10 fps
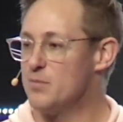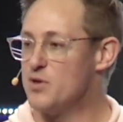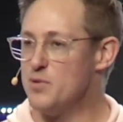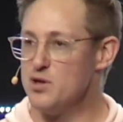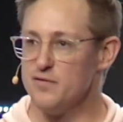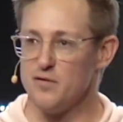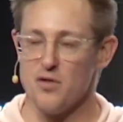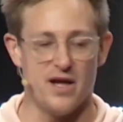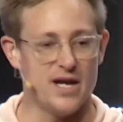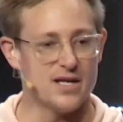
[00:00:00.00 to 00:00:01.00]
But the beautiful
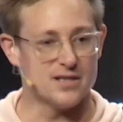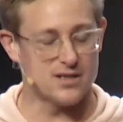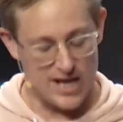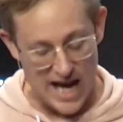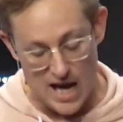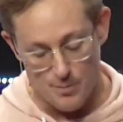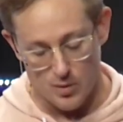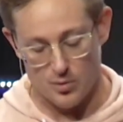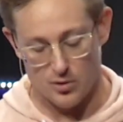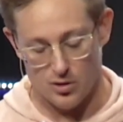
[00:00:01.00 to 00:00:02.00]
thing is it's
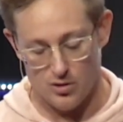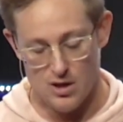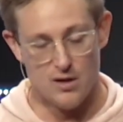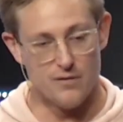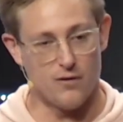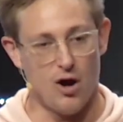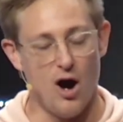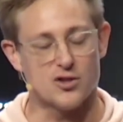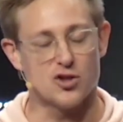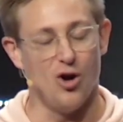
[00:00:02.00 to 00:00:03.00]
capable for
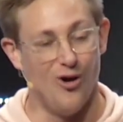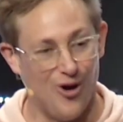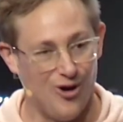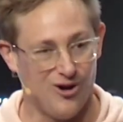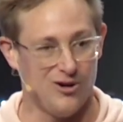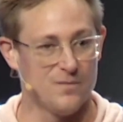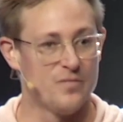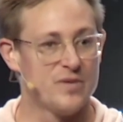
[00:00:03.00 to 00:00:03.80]
us all